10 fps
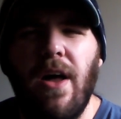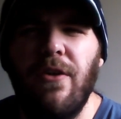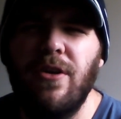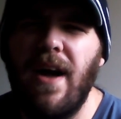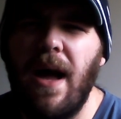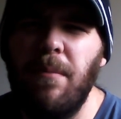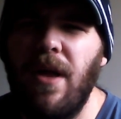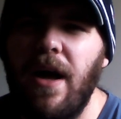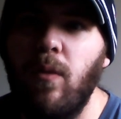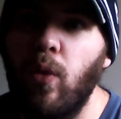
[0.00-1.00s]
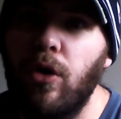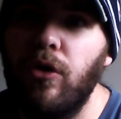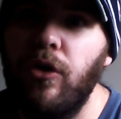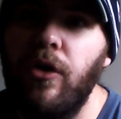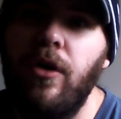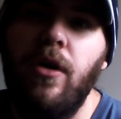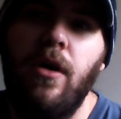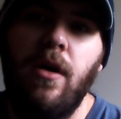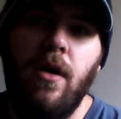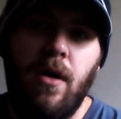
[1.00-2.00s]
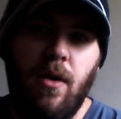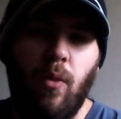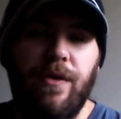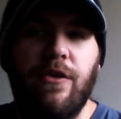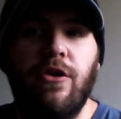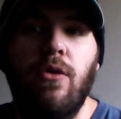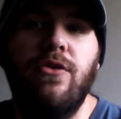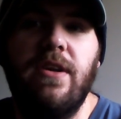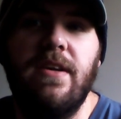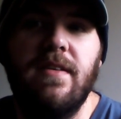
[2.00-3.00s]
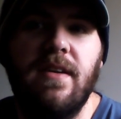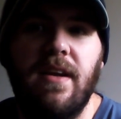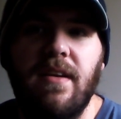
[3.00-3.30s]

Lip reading: other timeline world where this ghost is,